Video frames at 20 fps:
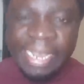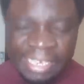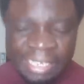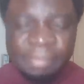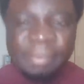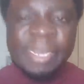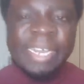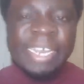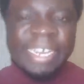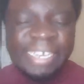
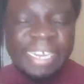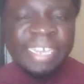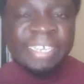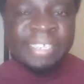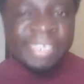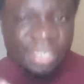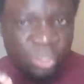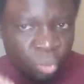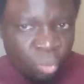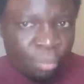disciplining
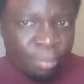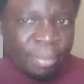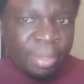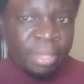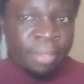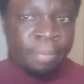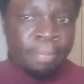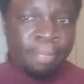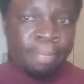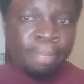Dennis
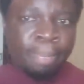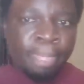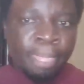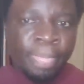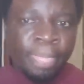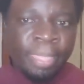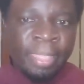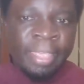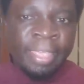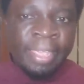Itumbi,
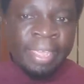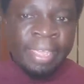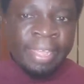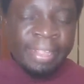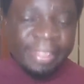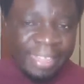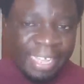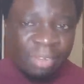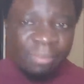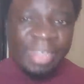
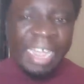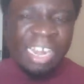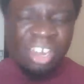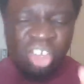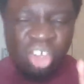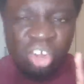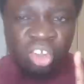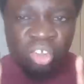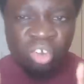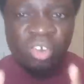then we
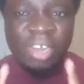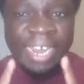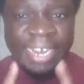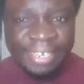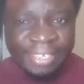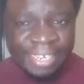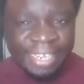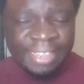can conclude and